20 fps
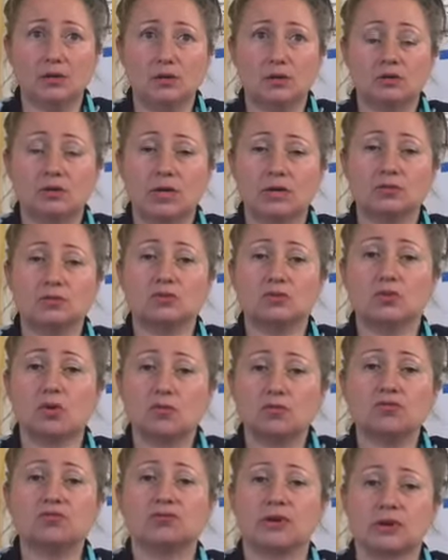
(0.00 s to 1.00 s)
you get
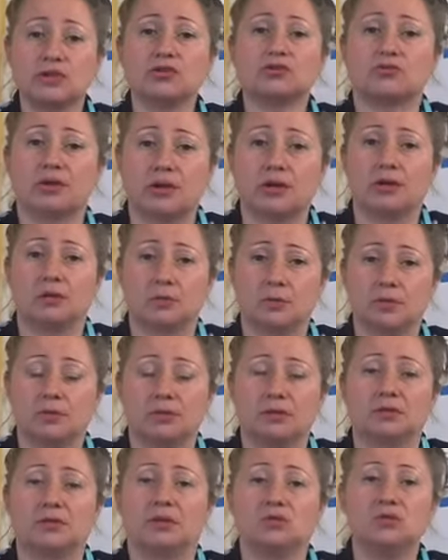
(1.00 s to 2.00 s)
so frustrated with
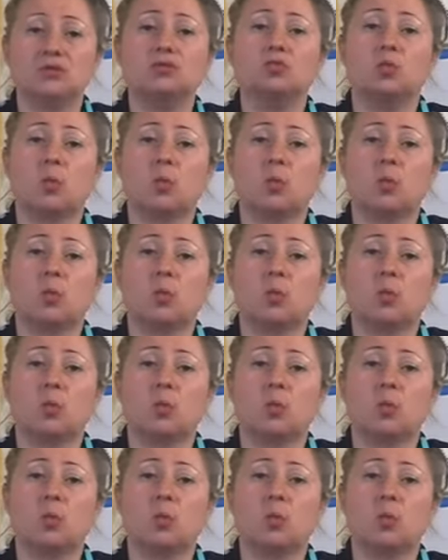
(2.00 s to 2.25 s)
it that you